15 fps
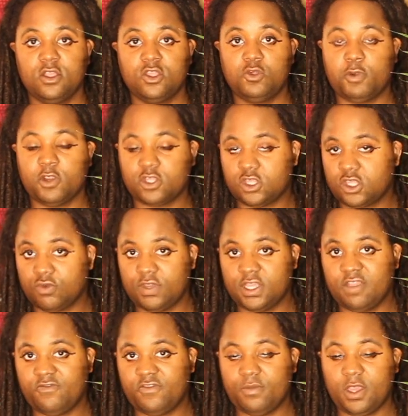To purchase a
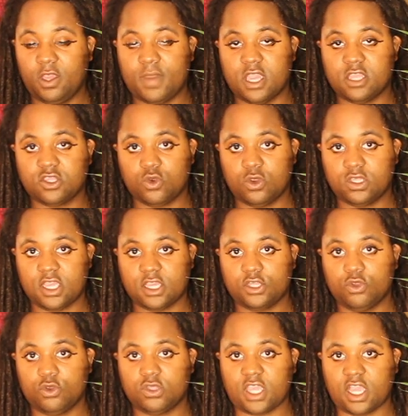reading from me on my store
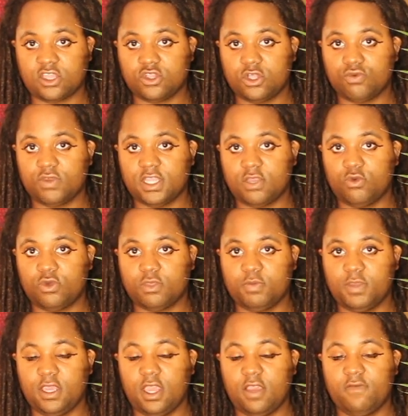section or schedule a reading with
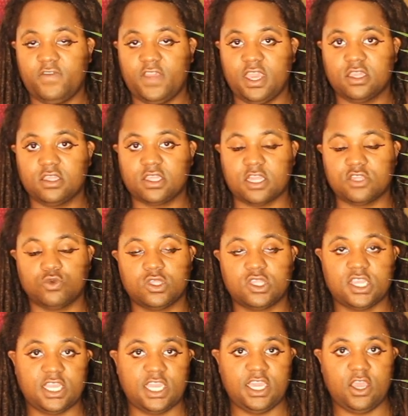me via Schedule
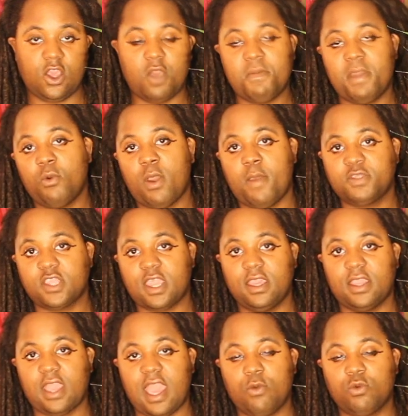City on my
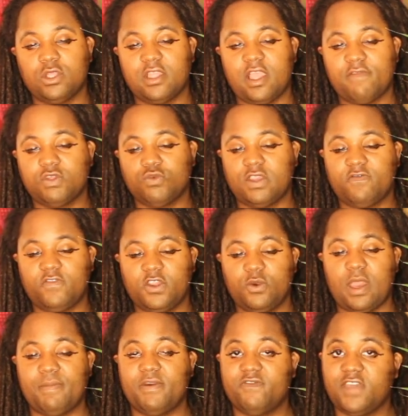website, I would love to read for
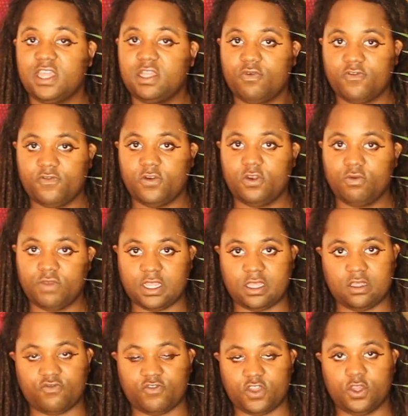you. I'm available for
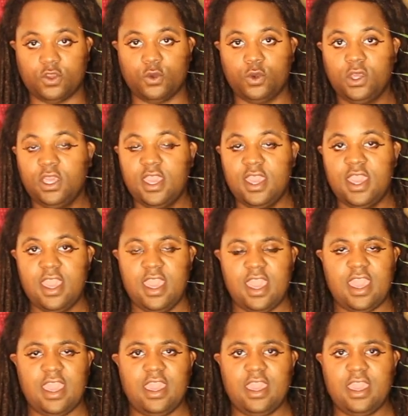readings for you.
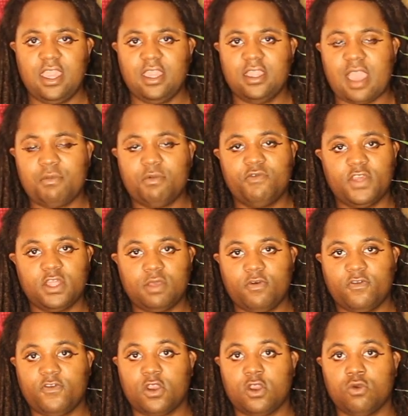And I'm
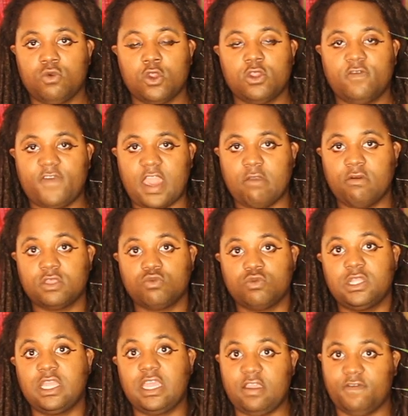available for coronavirus
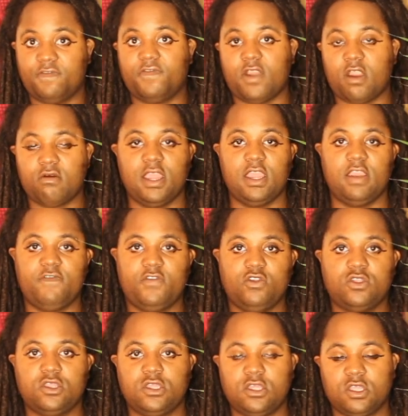relief, all right? If you
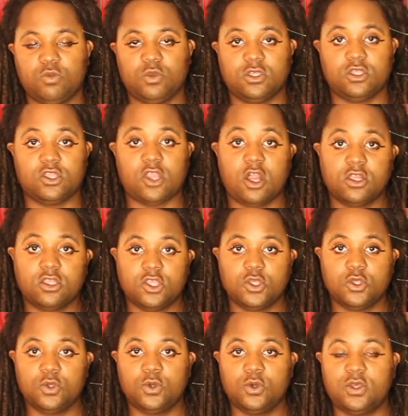just need someone to talk
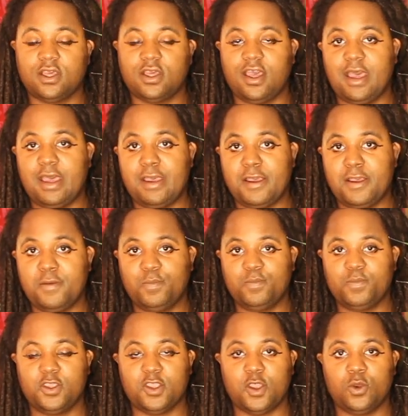to,
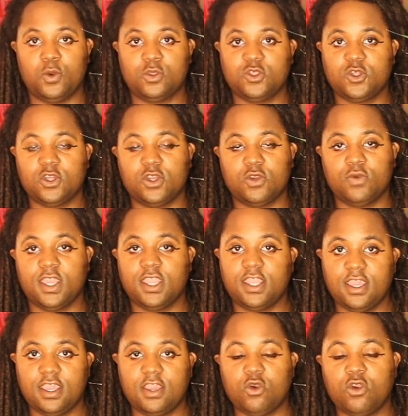um, you know, during a
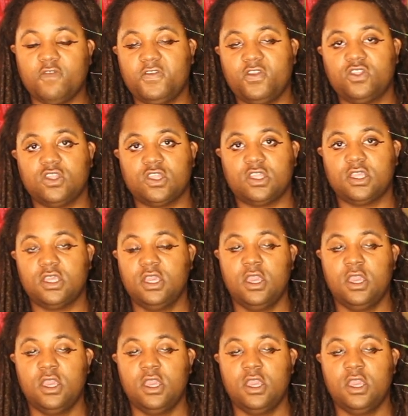reading, or if you just,